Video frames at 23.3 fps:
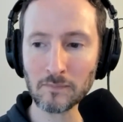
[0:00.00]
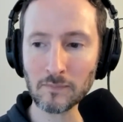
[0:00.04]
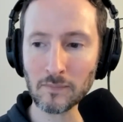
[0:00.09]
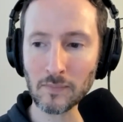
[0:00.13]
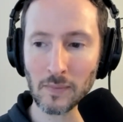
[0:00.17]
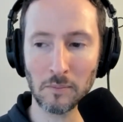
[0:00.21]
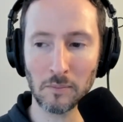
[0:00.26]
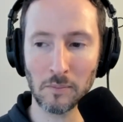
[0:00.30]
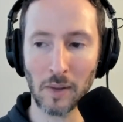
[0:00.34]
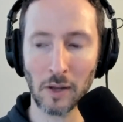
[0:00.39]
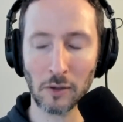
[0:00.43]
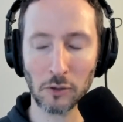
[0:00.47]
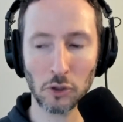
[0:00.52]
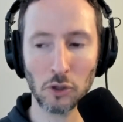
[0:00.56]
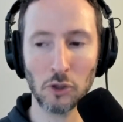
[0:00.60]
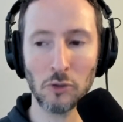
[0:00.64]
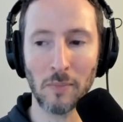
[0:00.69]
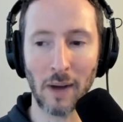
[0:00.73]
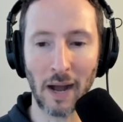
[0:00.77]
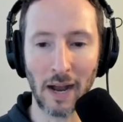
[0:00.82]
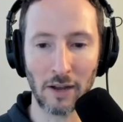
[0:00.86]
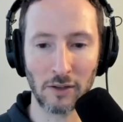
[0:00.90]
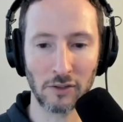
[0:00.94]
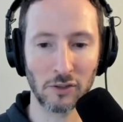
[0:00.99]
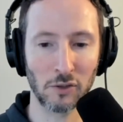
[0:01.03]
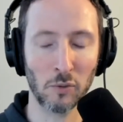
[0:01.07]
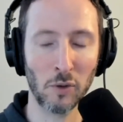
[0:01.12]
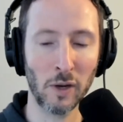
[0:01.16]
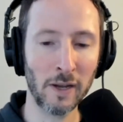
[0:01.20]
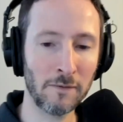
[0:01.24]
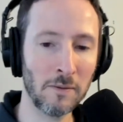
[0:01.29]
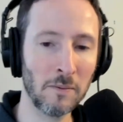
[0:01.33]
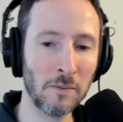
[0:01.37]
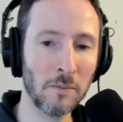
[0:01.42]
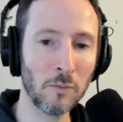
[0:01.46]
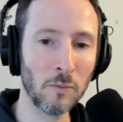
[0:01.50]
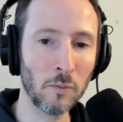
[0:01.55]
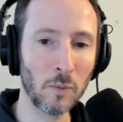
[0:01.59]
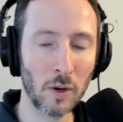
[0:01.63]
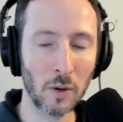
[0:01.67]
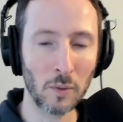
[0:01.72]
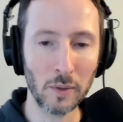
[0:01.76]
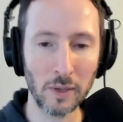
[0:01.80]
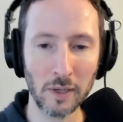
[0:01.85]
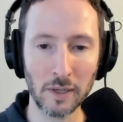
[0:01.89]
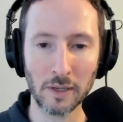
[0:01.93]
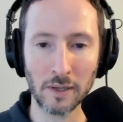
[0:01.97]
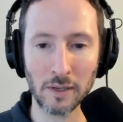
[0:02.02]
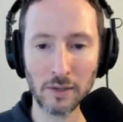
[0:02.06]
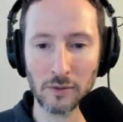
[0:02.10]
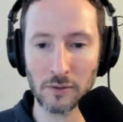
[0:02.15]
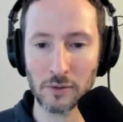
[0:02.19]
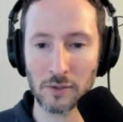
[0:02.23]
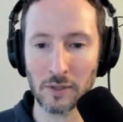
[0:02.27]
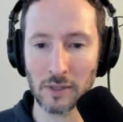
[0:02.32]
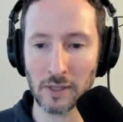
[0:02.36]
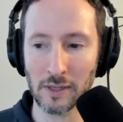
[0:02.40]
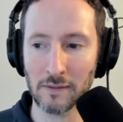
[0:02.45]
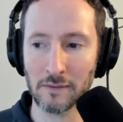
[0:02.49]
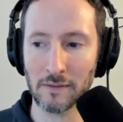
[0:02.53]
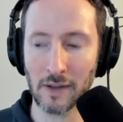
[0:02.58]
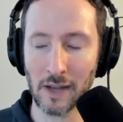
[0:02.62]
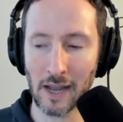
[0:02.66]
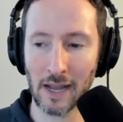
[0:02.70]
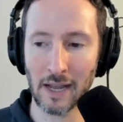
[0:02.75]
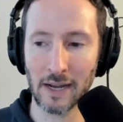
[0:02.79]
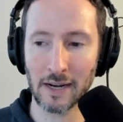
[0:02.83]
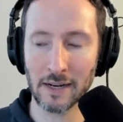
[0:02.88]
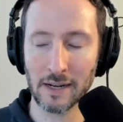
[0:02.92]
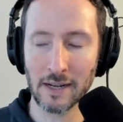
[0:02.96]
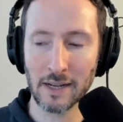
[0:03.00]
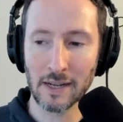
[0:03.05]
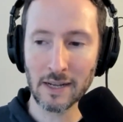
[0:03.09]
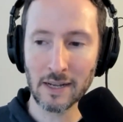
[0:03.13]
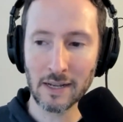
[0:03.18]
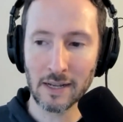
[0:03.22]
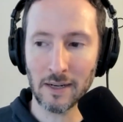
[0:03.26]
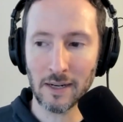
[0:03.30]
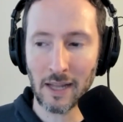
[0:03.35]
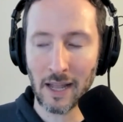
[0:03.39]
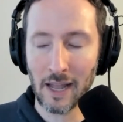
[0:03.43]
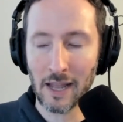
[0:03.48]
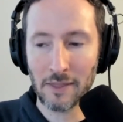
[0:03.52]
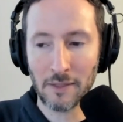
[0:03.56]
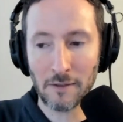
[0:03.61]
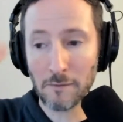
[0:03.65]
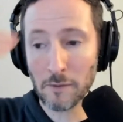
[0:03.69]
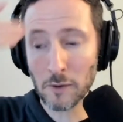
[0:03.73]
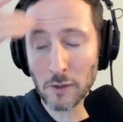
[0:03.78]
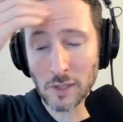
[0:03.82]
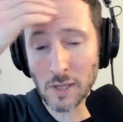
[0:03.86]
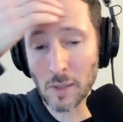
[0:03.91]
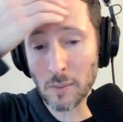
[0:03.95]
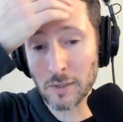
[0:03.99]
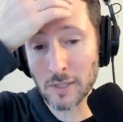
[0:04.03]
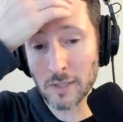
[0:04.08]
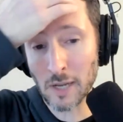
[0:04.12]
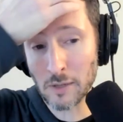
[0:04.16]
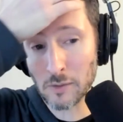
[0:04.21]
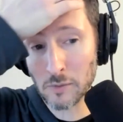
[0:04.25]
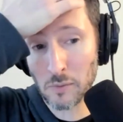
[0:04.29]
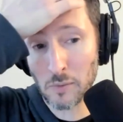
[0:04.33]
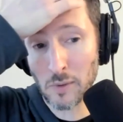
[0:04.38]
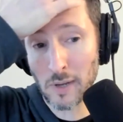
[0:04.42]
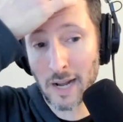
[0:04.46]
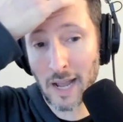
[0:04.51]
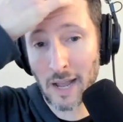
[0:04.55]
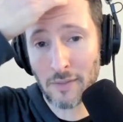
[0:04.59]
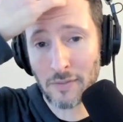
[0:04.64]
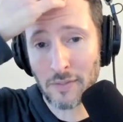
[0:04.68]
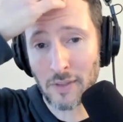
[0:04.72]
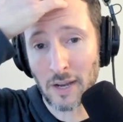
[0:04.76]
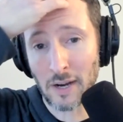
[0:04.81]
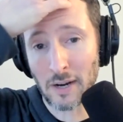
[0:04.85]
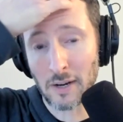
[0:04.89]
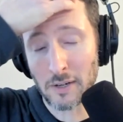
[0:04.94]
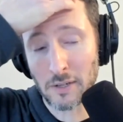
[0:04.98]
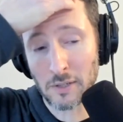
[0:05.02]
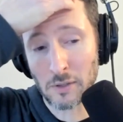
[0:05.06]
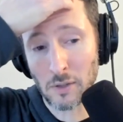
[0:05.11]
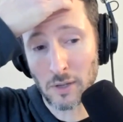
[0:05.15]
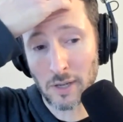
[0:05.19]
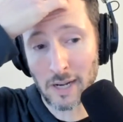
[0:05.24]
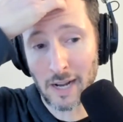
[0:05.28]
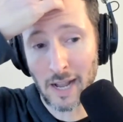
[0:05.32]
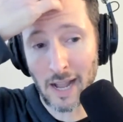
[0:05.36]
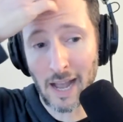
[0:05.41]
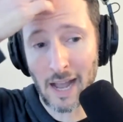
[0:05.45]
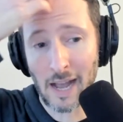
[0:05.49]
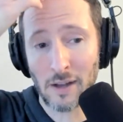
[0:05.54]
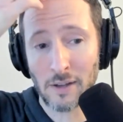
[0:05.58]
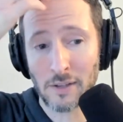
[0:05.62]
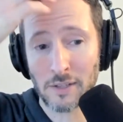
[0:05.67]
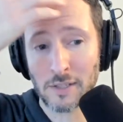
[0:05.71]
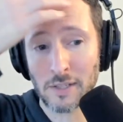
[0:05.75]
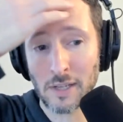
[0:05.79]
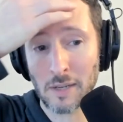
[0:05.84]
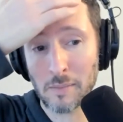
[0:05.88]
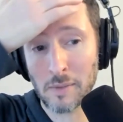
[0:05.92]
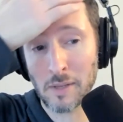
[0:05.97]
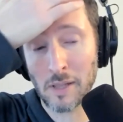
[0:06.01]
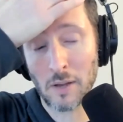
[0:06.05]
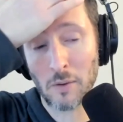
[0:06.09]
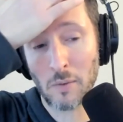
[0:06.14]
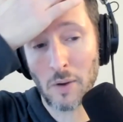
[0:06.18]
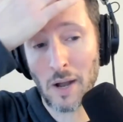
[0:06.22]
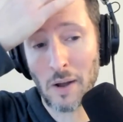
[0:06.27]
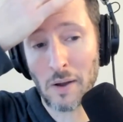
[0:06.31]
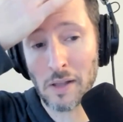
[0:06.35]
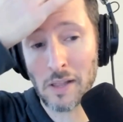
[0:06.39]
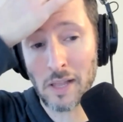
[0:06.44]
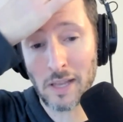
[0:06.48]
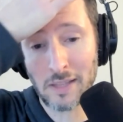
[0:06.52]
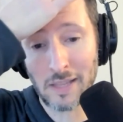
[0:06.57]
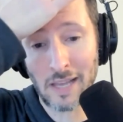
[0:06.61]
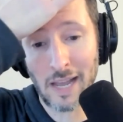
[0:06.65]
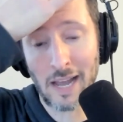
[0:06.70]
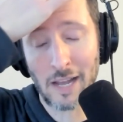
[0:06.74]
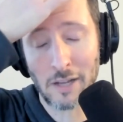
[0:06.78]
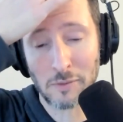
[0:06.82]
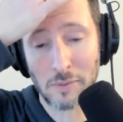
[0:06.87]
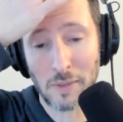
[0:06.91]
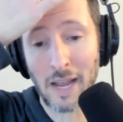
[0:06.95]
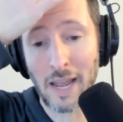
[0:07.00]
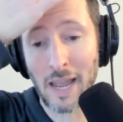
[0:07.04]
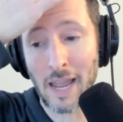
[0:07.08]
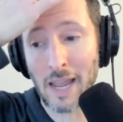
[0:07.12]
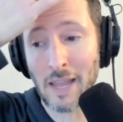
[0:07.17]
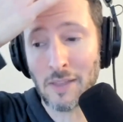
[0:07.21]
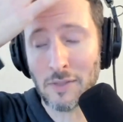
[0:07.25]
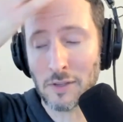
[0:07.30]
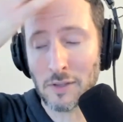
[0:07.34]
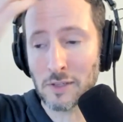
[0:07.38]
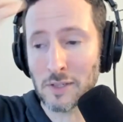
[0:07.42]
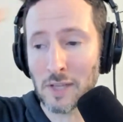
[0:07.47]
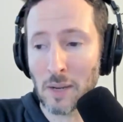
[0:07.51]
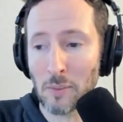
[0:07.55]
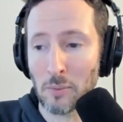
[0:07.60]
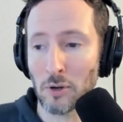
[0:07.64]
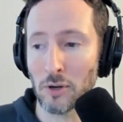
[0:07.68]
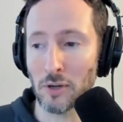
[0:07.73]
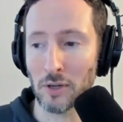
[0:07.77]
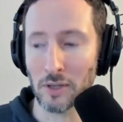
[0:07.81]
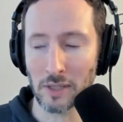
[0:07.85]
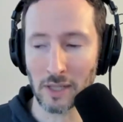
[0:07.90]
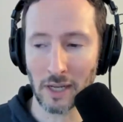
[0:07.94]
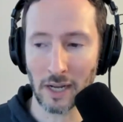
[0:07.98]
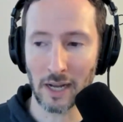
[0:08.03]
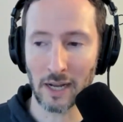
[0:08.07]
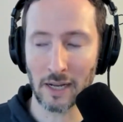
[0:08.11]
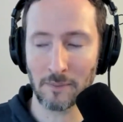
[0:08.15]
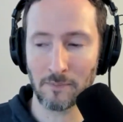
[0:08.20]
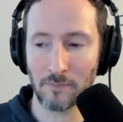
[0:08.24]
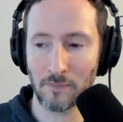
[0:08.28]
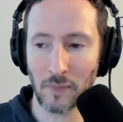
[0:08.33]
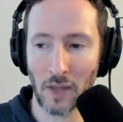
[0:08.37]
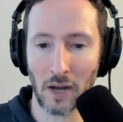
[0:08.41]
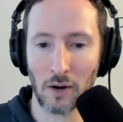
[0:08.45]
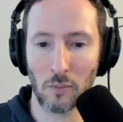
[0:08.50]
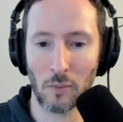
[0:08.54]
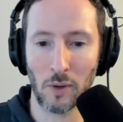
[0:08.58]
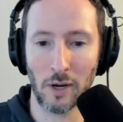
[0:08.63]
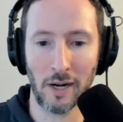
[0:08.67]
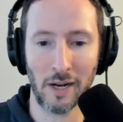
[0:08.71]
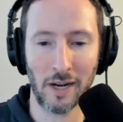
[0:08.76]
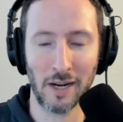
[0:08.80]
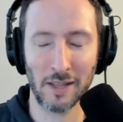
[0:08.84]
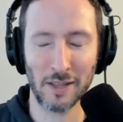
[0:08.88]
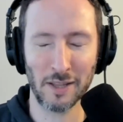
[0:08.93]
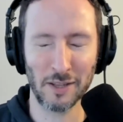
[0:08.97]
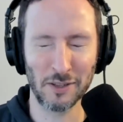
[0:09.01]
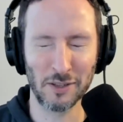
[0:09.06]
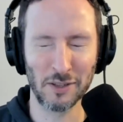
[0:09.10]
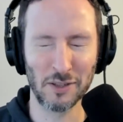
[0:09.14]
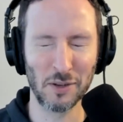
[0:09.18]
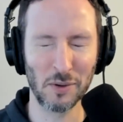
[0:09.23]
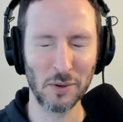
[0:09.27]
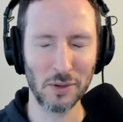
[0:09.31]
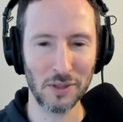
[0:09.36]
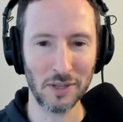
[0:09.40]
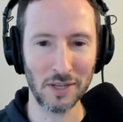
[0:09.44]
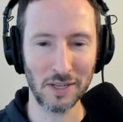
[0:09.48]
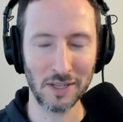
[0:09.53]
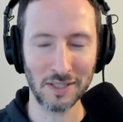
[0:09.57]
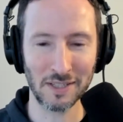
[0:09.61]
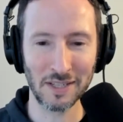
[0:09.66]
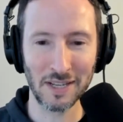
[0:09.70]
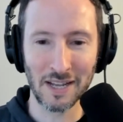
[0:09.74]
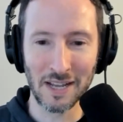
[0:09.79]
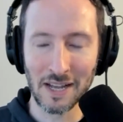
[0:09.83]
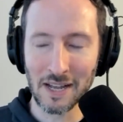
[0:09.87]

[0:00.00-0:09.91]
about 2 miles away from where we used to live. And the first couple of times we went out there to look at a house, I'd be like, wow, I like the house, but I hate this neighborhood. Like, I don't want anything to do with this.